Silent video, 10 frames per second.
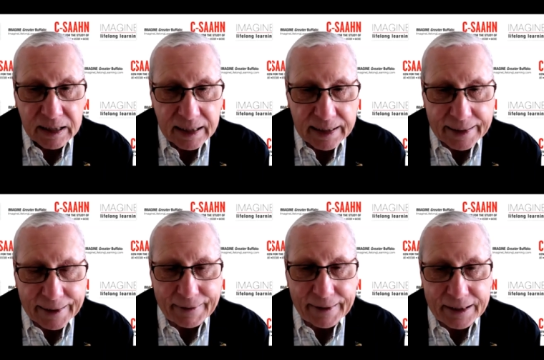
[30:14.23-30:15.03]

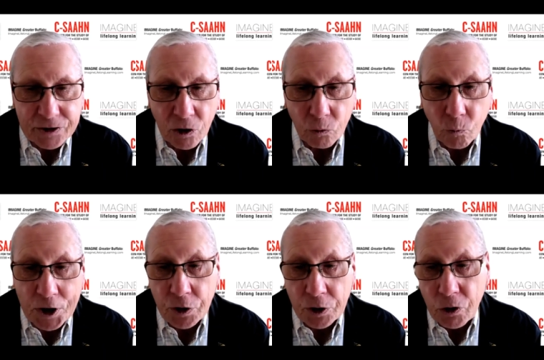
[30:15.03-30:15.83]
Uh, it's called
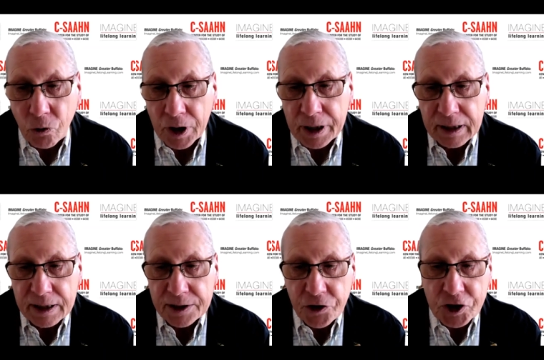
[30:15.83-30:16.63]
Western New York
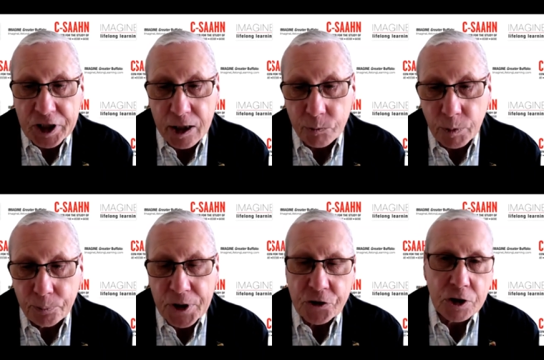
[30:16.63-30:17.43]
Sustainable
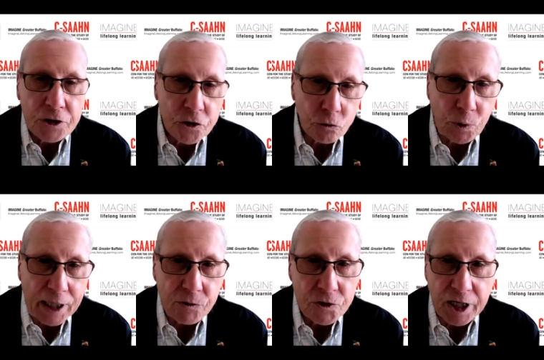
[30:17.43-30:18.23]
Business
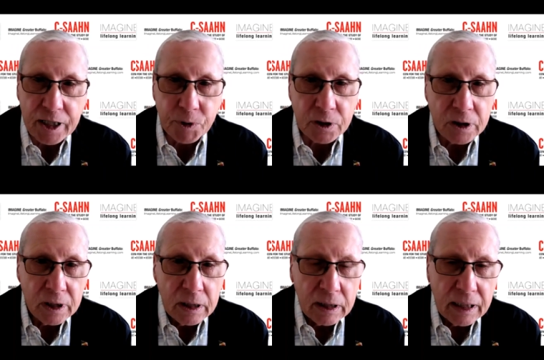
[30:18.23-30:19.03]
Roundtable.
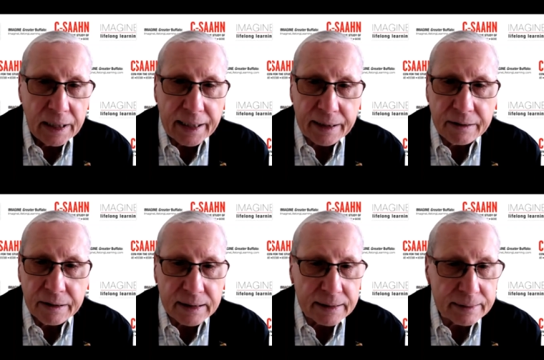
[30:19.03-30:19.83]
And
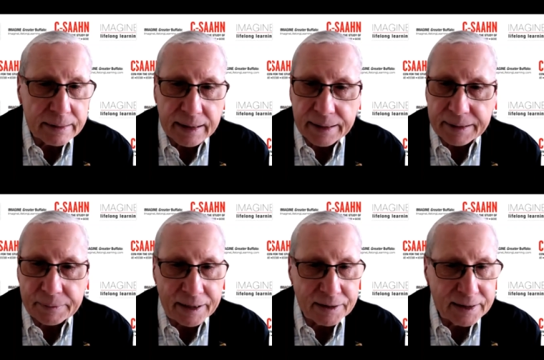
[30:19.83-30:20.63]
uh, uh,
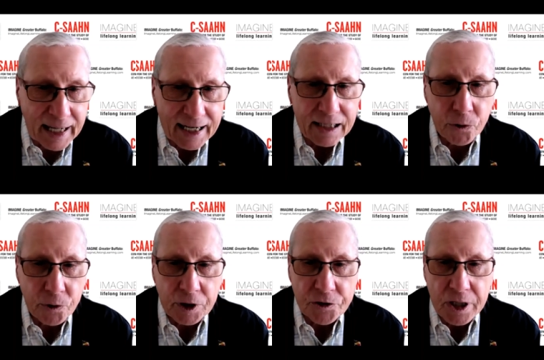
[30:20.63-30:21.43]
a lot of
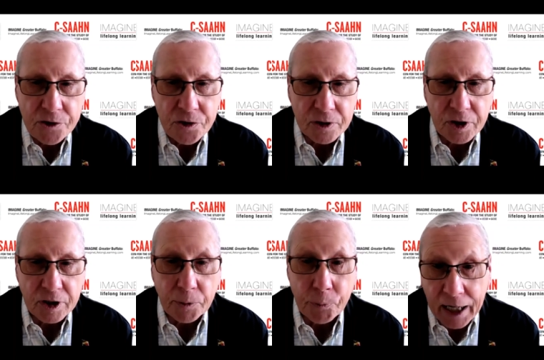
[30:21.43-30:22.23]
organizations in
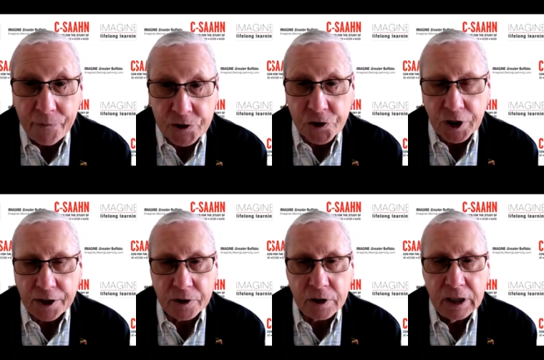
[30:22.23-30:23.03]
the private
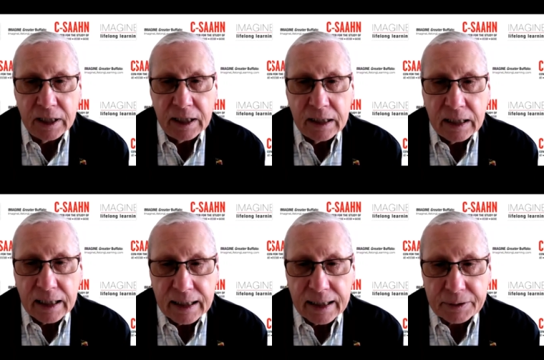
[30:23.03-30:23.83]
sector
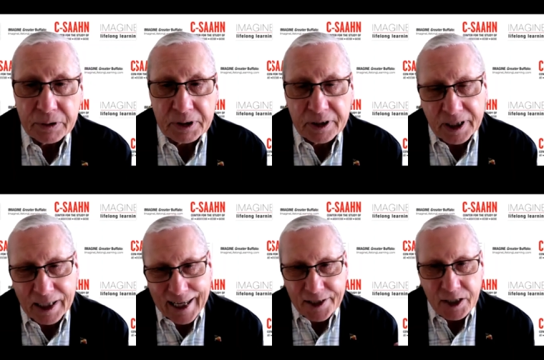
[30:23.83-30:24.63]

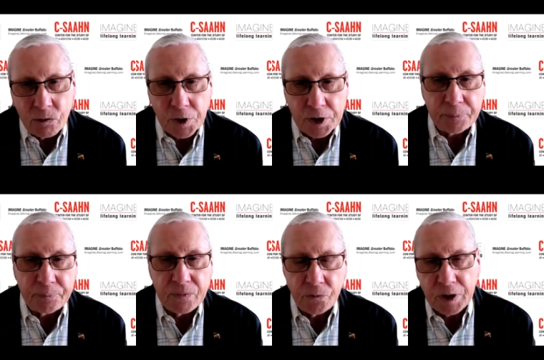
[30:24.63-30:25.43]
connecting with the,
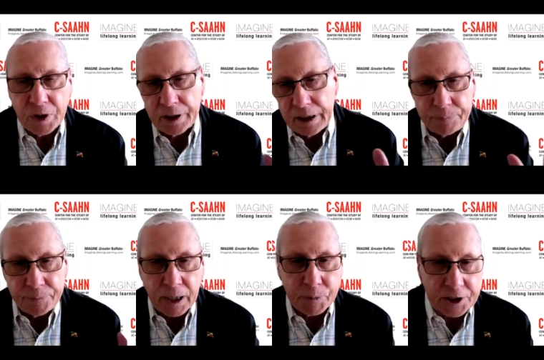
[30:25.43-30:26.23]
with the
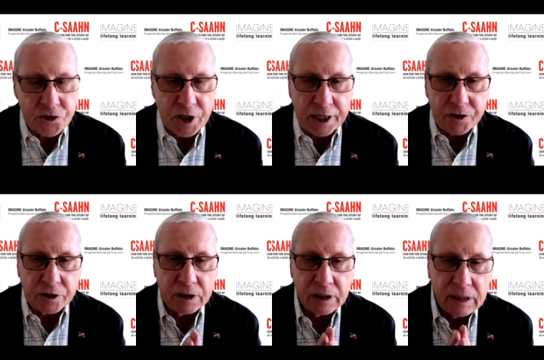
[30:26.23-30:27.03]
public
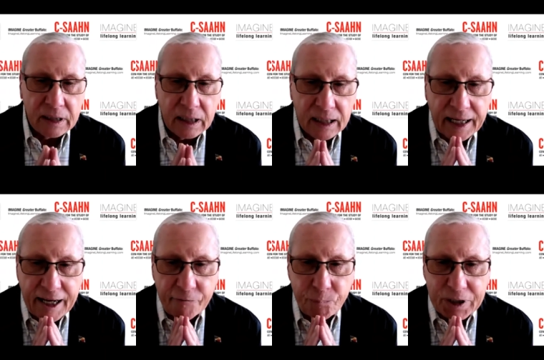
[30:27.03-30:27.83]
sector
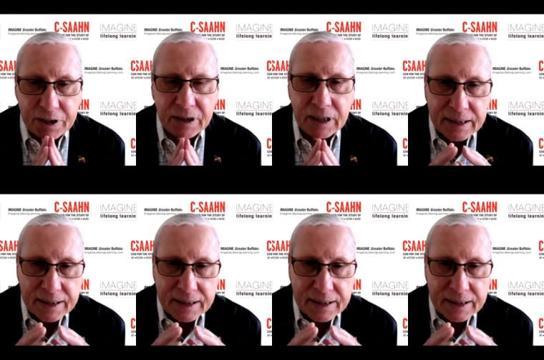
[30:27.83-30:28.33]
have been